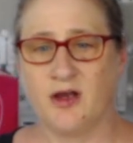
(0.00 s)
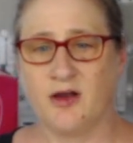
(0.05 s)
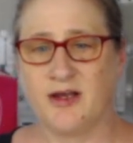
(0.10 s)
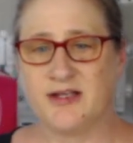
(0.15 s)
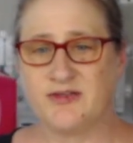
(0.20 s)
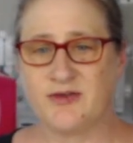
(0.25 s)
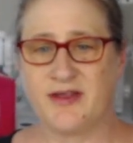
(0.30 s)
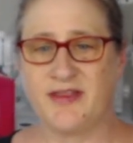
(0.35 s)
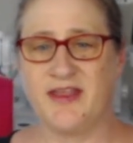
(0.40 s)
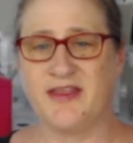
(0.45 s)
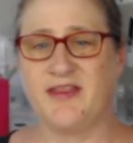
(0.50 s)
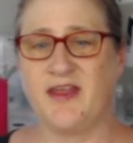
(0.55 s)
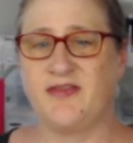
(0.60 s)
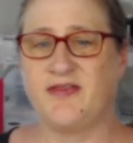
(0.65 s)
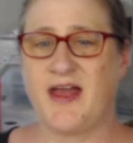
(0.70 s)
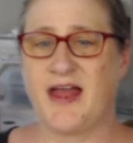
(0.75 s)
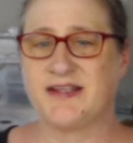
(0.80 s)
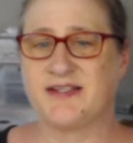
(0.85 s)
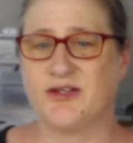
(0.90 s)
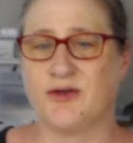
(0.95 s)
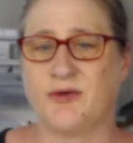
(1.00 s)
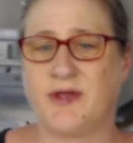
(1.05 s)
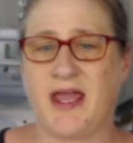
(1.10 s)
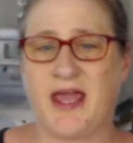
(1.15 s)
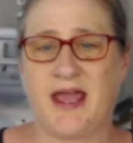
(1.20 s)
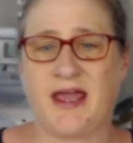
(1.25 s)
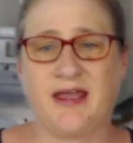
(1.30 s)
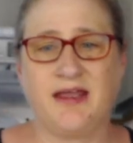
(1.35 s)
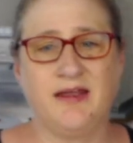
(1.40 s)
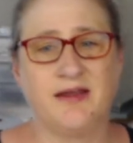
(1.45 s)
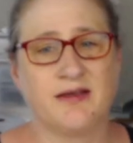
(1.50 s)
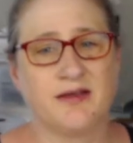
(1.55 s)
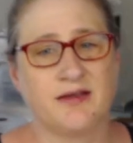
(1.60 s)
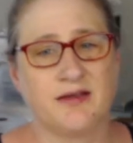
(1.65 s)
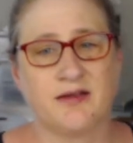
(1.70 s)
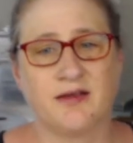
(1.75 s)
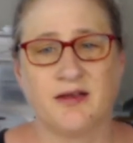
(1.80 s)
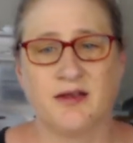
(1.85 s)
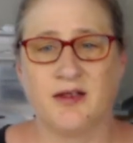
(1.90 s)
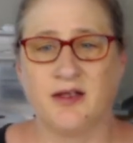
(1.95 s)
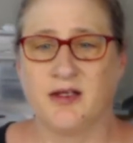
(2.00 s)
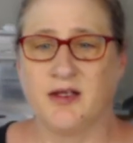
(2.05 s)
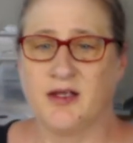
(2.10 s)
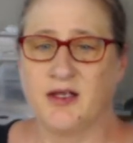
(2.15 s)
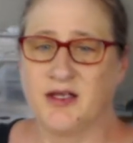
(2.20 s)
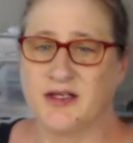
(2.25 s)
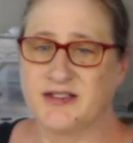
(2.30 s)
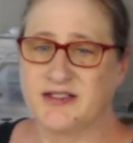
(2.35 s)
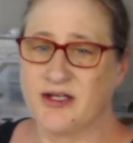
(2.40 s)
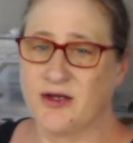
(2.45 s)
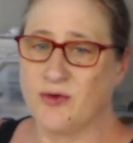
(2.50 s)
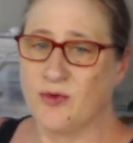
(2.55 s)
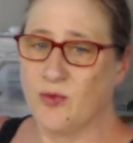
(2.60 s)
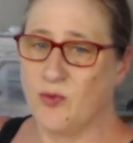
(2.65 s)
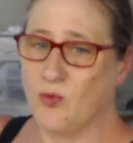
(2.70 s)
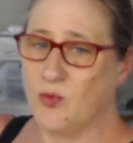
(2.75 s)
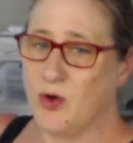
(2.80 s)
All right, so I think that that's okay. So